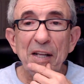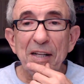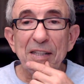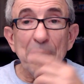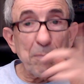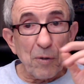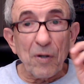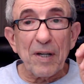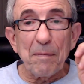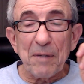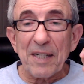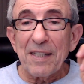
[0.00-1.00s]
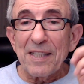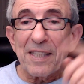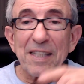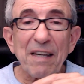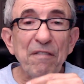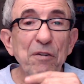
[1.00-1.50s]
the programmer
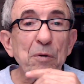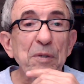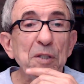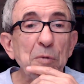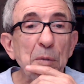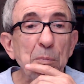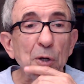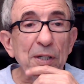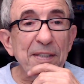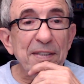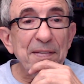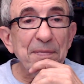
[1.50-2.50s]
gave you when you were born.